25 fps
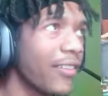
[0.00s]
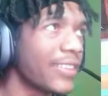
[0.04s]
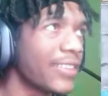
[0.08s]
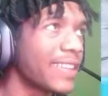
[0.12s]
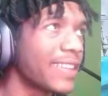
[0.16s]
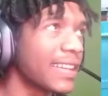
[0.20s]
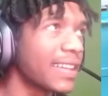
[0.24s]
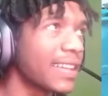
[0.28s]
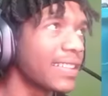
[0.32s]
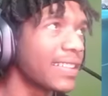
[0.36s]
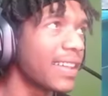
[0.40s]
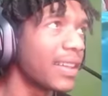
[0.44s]
bruh,
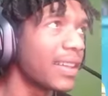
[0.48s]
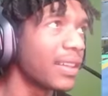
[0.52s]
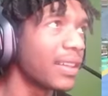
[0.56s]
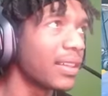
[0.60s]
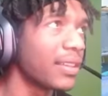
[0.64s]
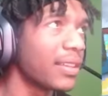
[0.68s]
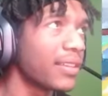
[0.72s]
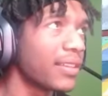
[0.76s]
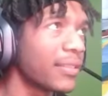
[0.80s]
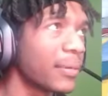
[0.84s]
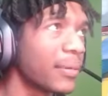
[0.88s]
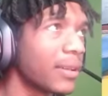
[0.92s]
take now the time you to
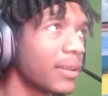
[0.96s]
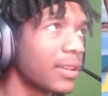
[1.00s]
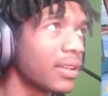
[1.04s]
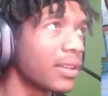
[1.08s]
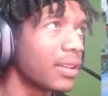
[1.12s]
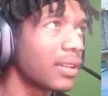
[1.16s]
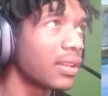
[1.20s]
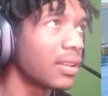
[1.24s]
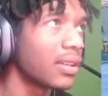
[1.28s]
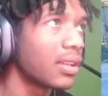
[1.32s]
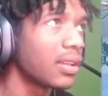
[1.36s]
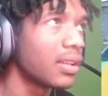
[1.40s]
learn, on
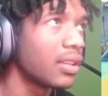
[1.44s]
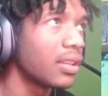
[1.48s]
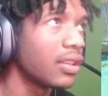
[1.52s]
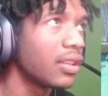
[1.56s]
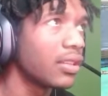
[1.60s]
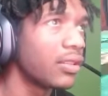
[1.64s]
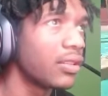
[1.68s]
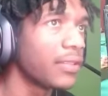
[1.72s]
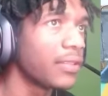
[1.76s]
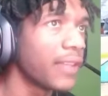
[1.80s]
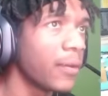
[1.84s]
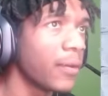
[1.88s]
me.
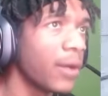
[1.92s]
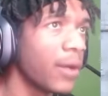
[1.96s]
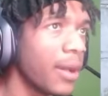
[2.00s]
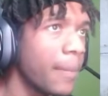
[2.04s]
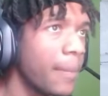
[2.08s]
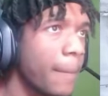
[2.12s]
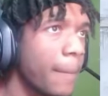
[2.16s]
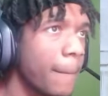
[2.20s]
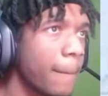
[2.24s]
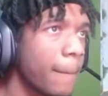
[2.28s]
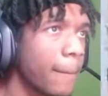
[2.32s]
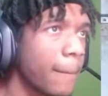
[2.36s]
You said what?
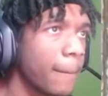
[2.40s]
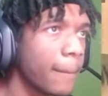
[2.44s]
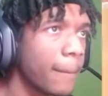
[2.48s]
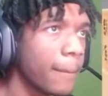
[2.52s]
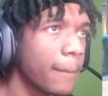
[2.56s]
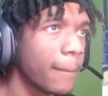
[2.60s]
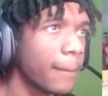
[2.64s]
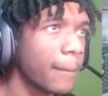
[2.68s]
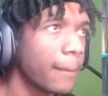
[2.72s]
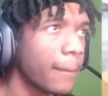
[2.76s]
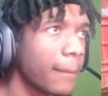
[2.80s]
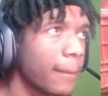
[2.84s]

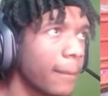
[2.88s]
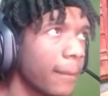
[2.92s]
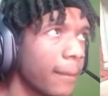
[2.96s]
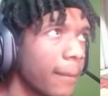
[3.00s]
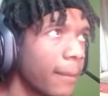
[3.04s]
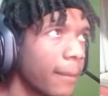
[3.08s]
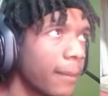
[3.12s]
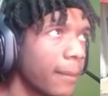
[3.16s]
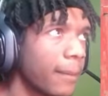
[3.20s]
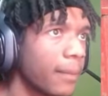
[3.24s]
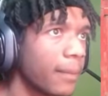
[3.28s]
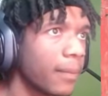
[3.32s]

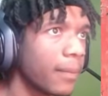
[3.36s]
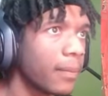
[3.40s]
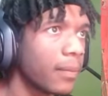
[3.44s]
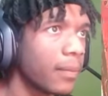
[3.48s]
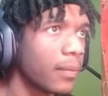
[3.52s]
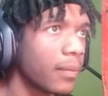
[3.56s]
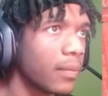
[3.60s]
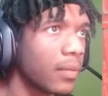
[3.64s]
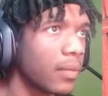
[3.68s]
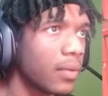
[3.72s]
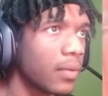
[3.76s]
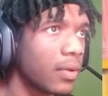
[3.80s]
You're always
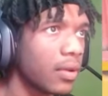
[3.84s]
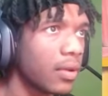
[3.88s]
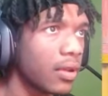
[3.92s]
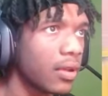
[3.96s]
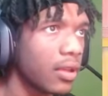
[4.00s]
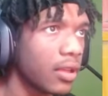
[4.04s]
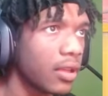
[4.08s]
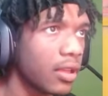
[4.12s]
there on me.